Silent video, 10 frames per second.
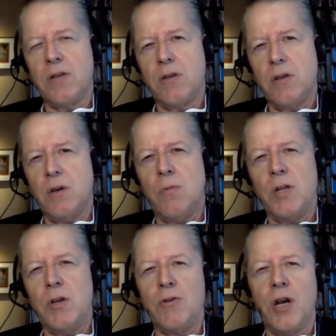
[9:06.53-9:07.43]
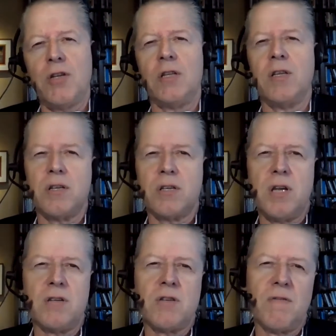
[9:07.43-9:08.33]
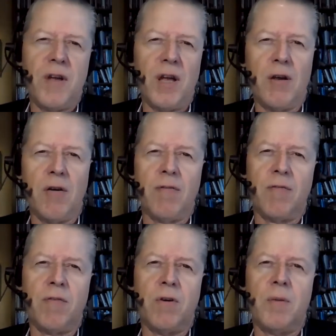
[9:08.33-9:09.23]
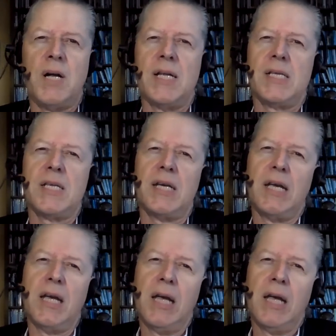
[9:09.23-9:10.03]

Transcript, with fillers: to do when you're judging the success or failure of a foreign policy